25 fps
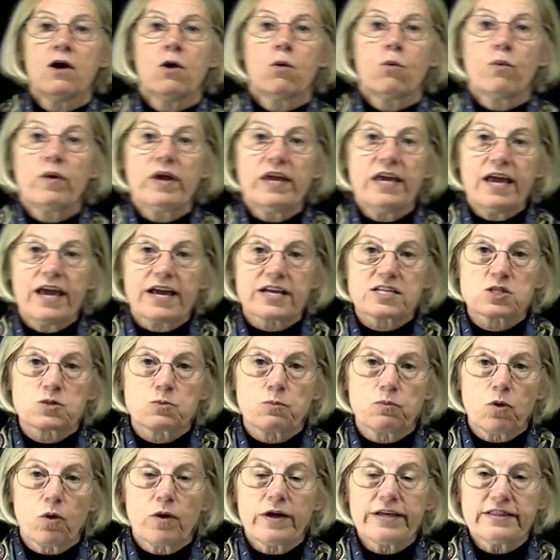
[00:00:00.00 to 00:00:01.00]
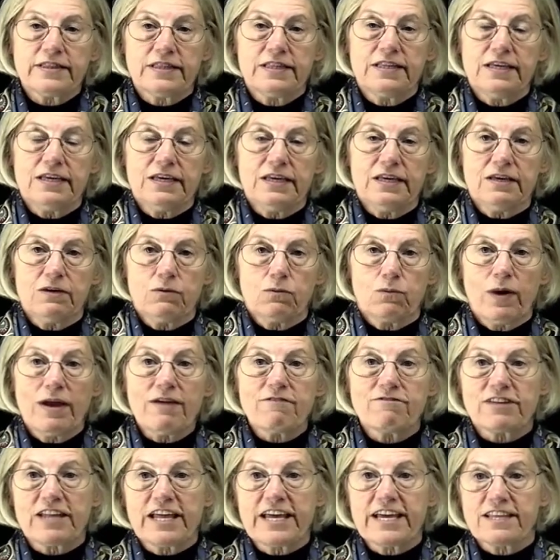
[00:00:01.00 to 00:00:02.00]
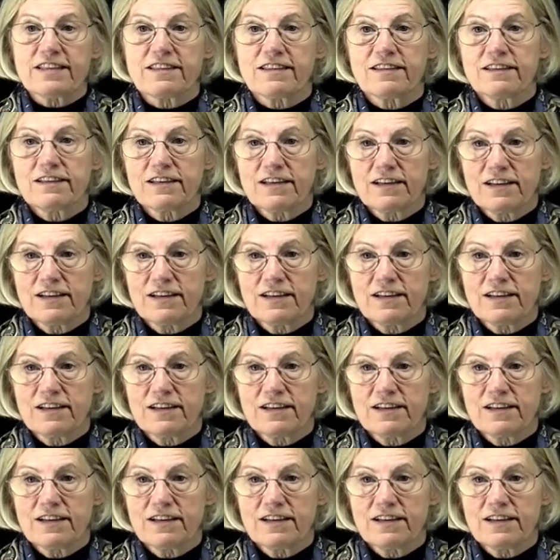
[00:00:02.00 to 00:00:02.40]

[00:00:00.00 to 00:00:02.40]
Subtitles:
we exploit the wavelength